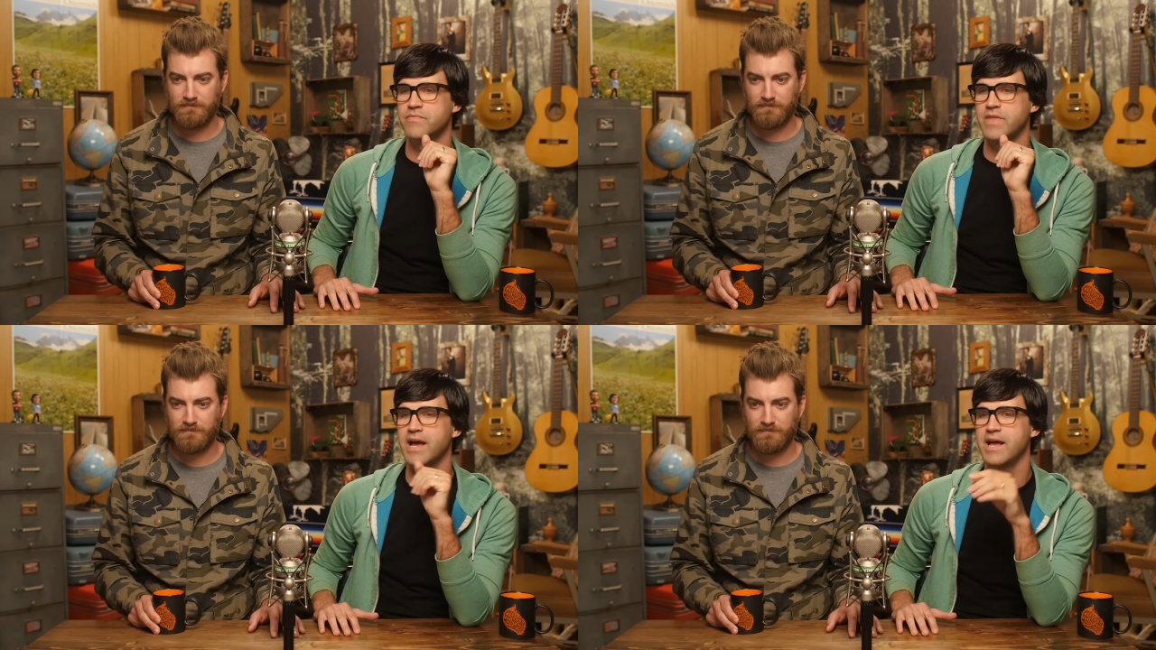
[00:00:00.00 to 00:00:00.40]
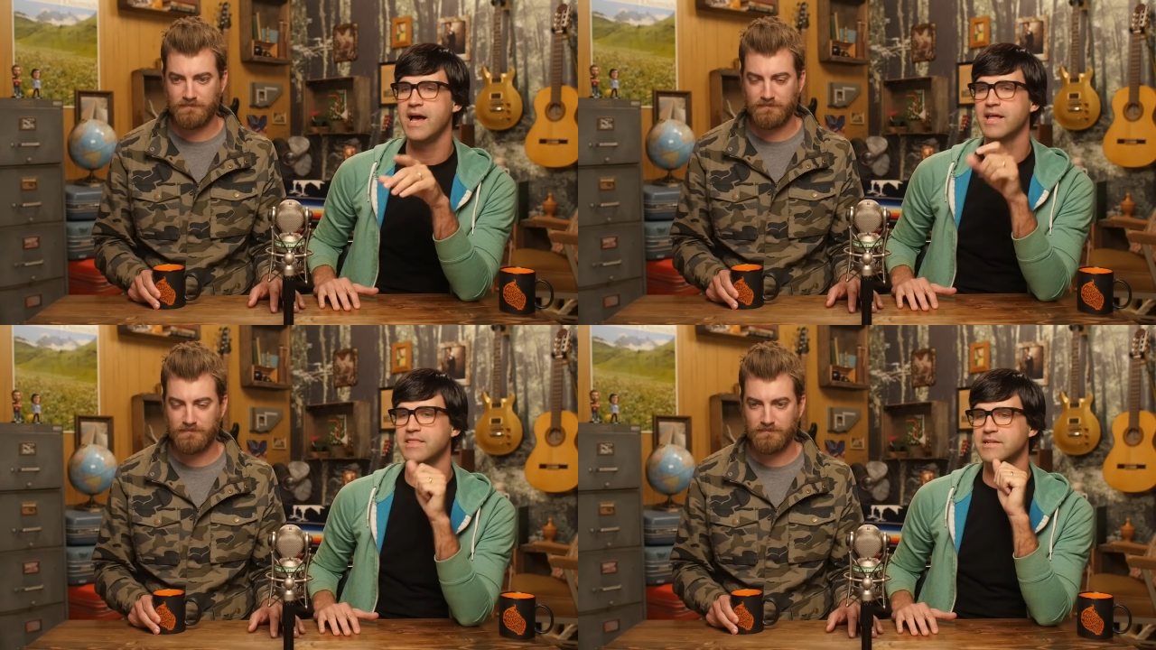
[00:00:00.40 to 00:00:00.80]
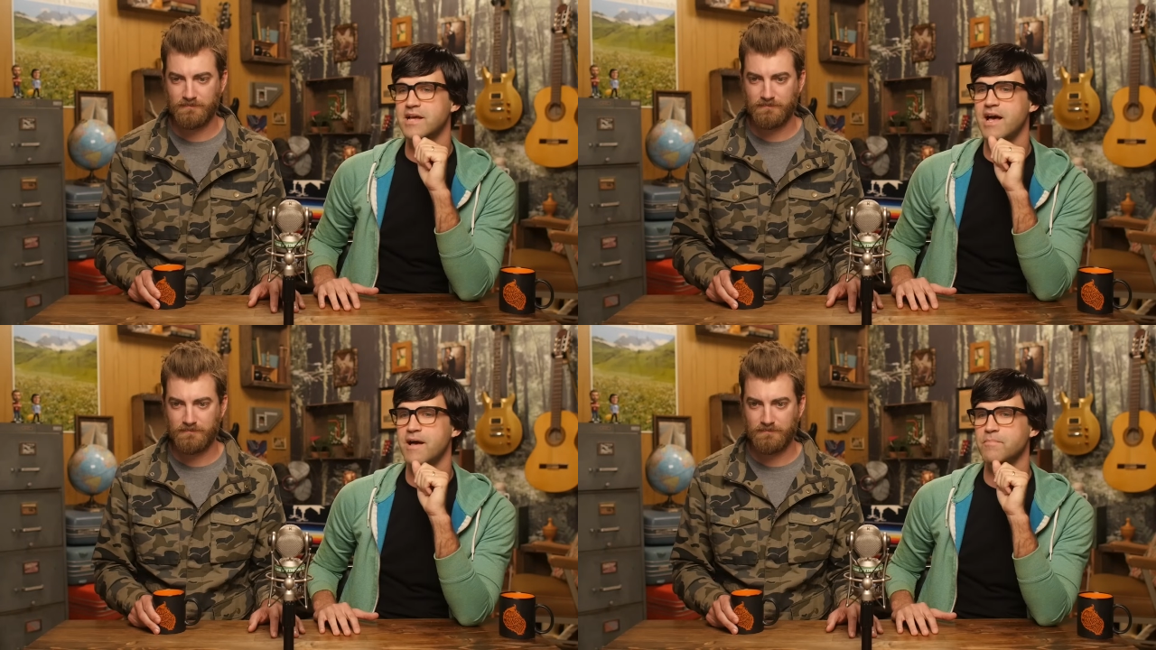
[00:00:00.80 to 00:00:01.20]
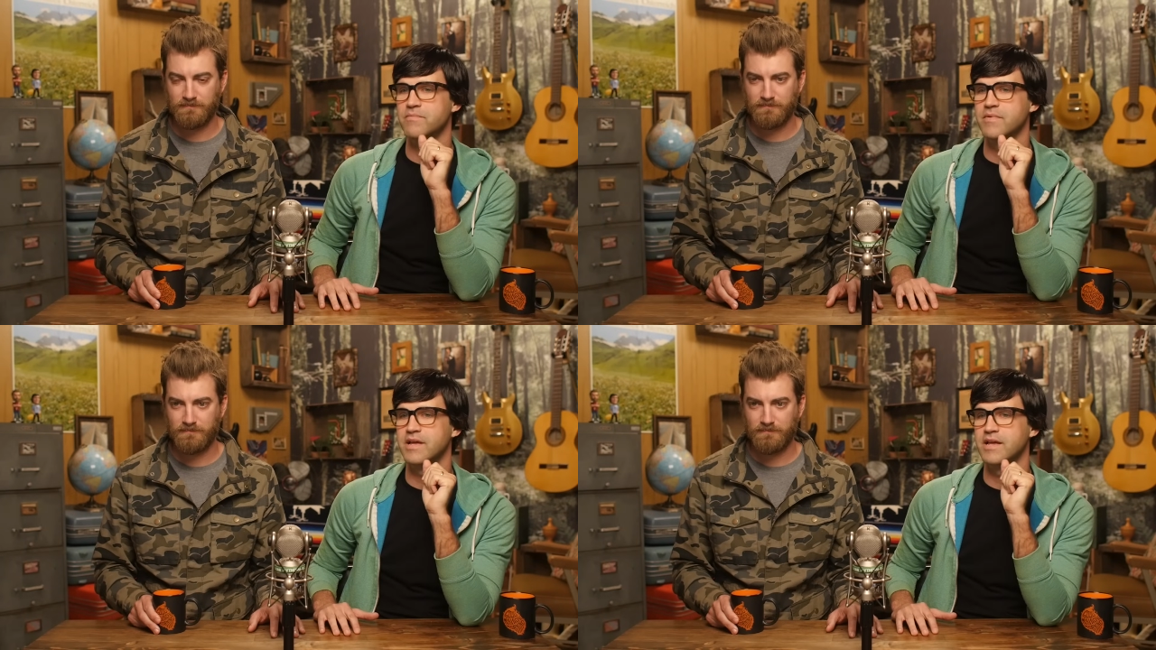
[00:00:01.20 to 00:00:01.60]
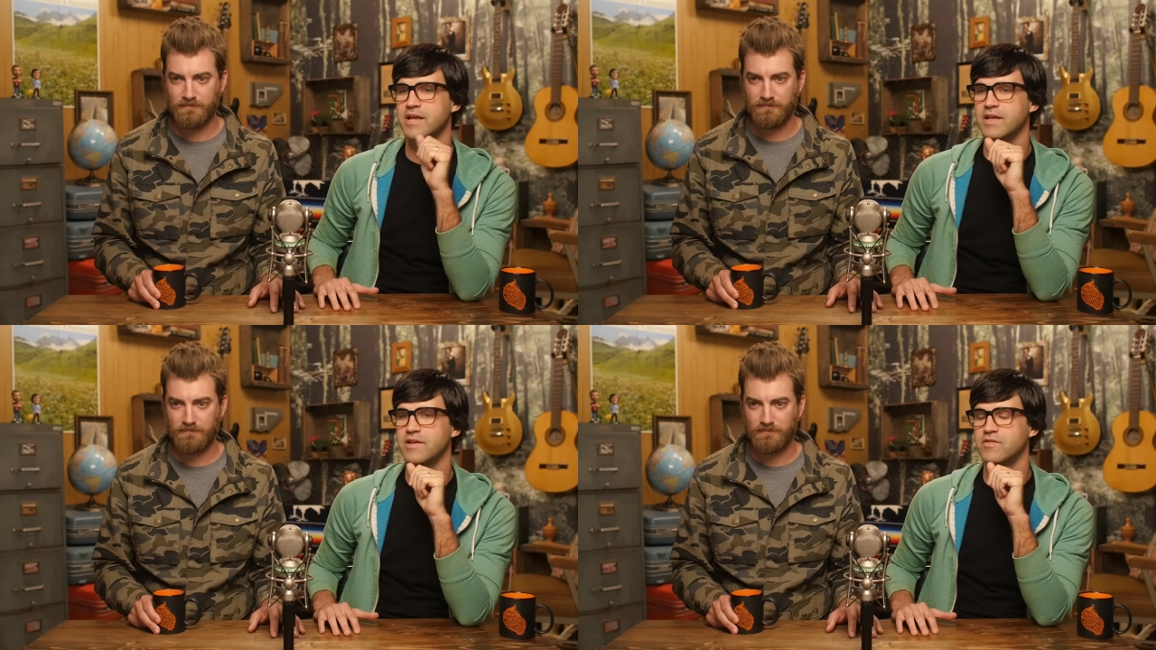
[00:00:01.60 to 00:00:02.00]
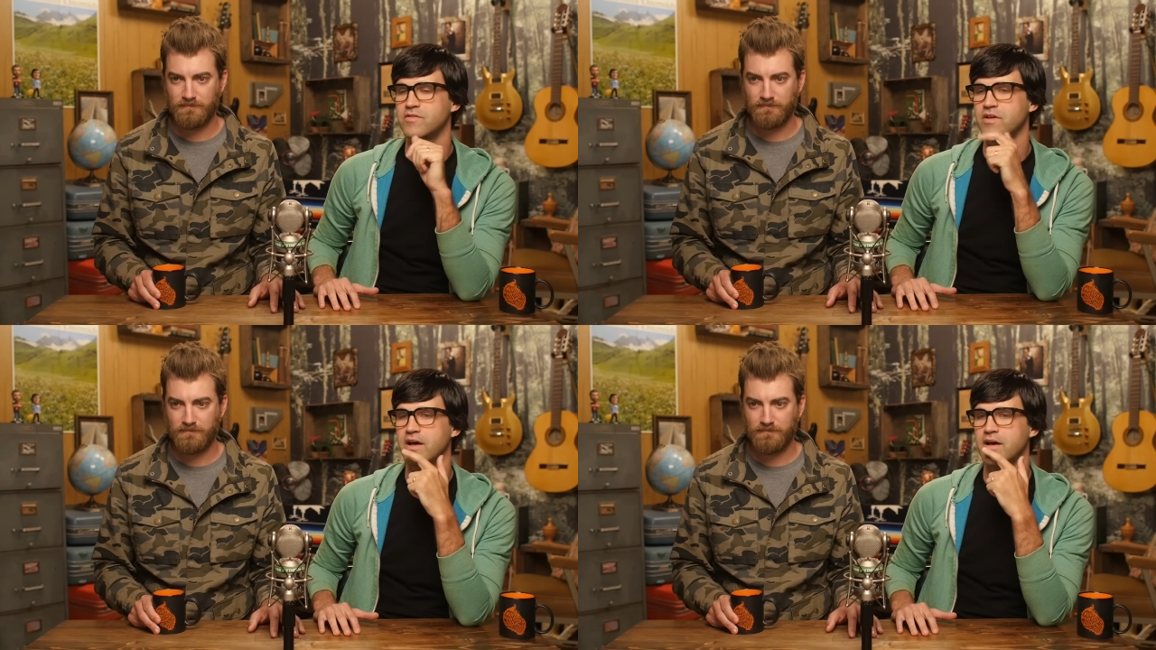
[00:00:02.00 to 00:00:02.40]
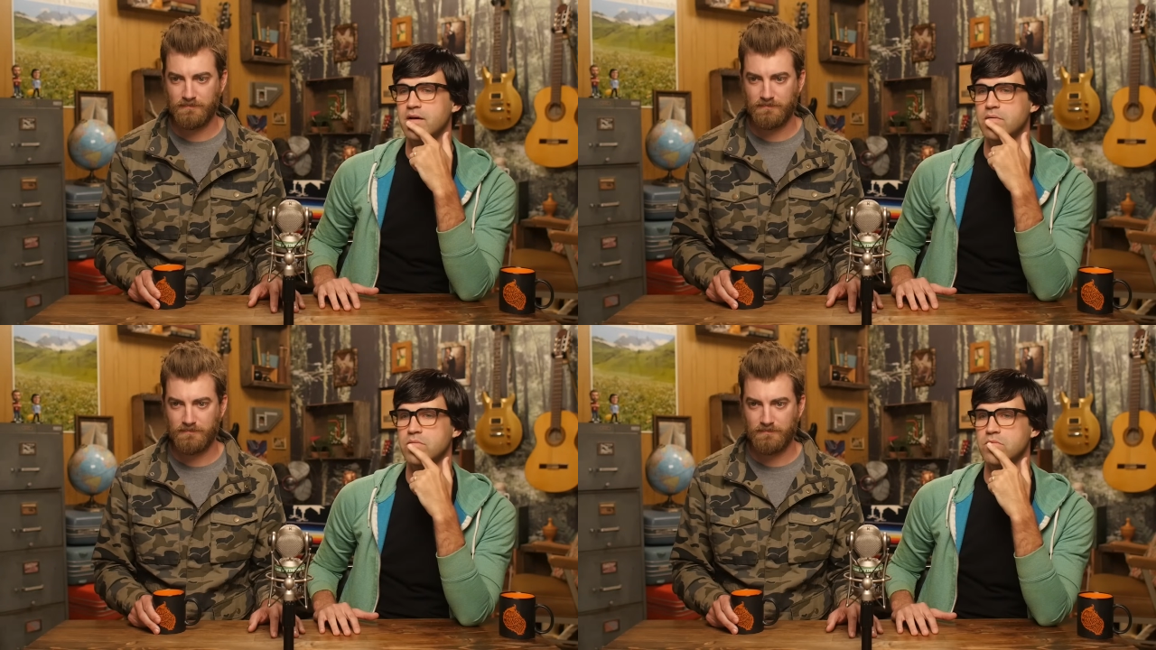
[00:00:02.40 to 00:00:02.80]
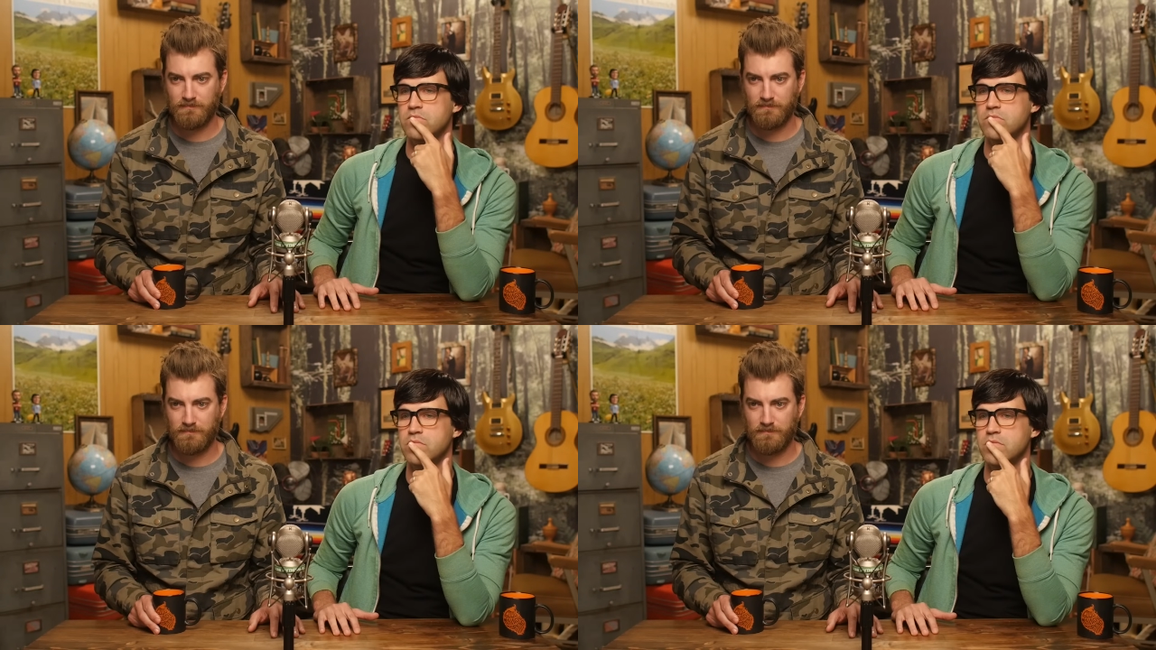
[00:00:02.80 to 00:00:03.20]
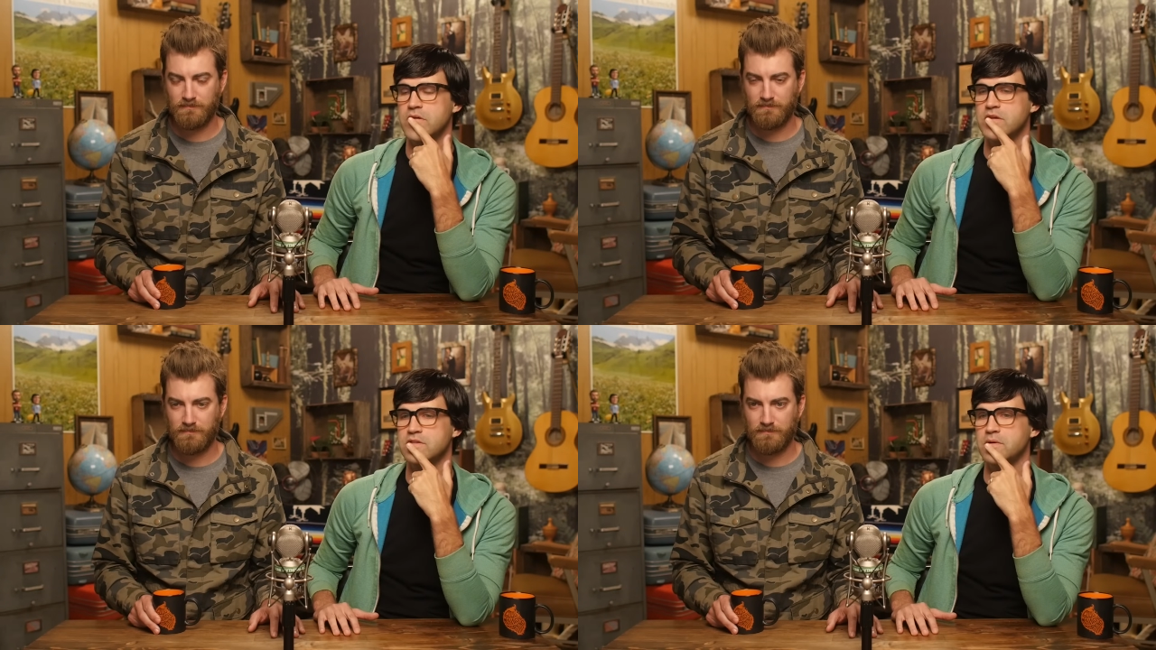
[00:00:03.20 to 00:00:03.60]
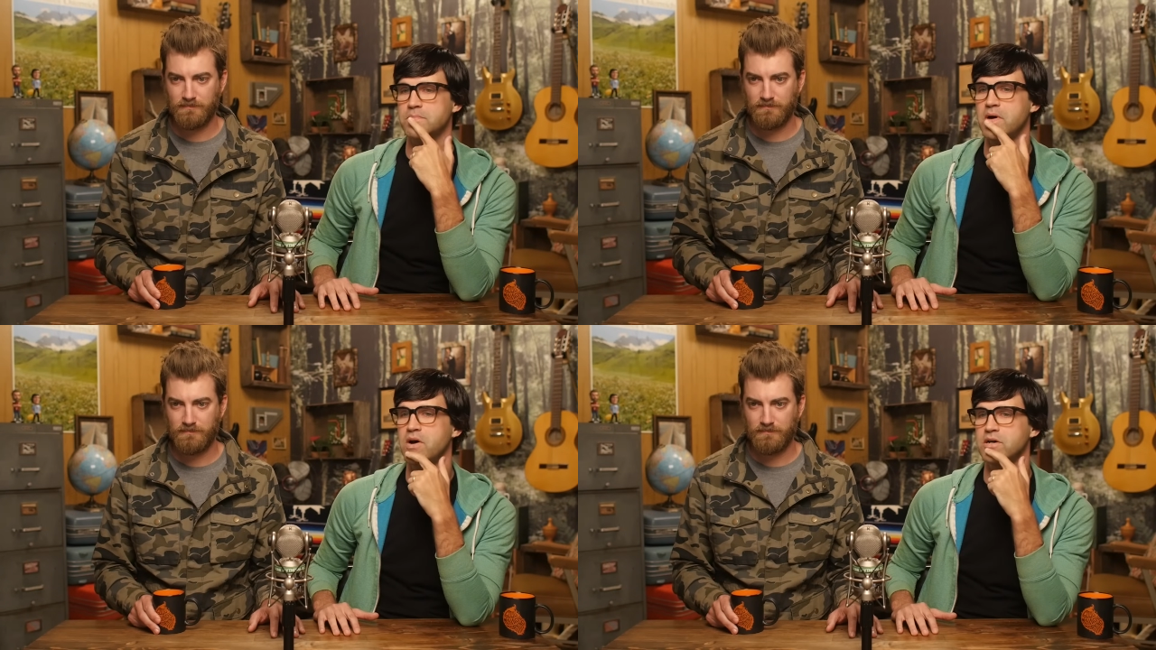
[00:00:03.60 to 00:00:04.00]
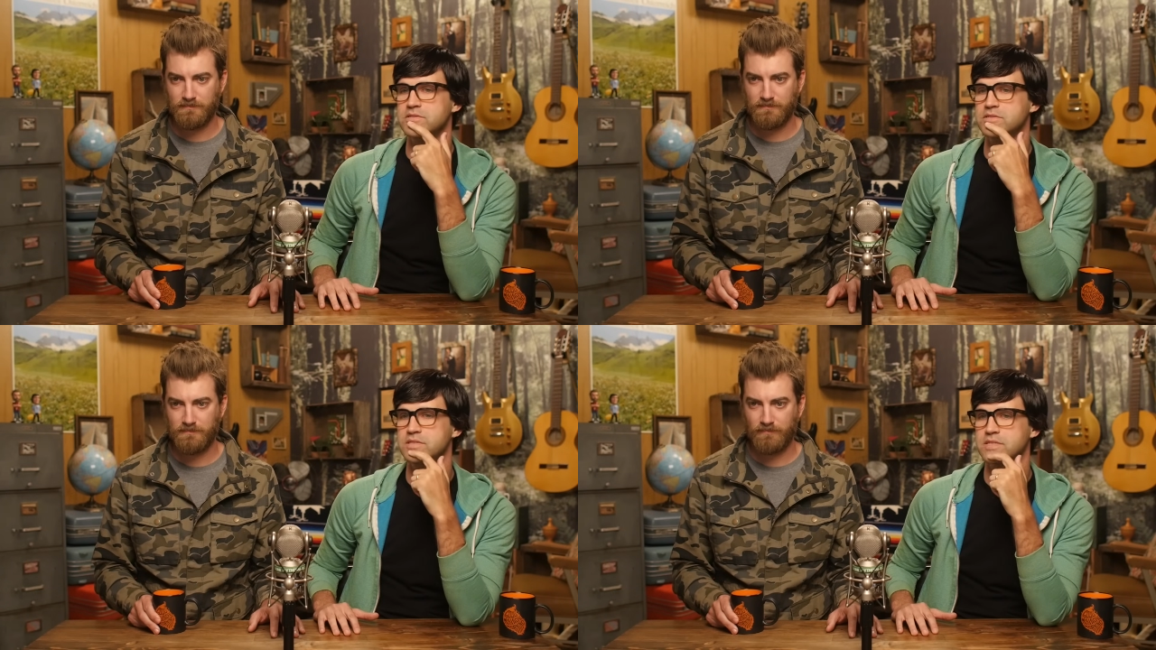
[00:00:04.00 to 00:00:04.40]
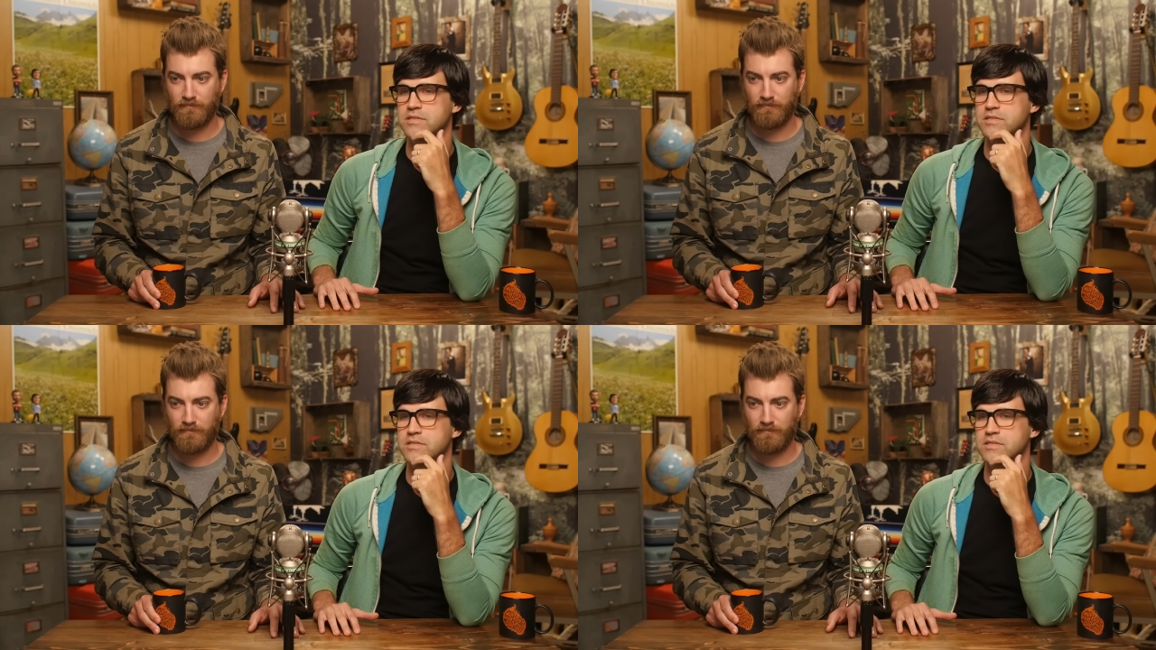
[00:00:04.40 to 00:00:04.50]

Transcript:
Speaker 1: that guy at the top is their boss.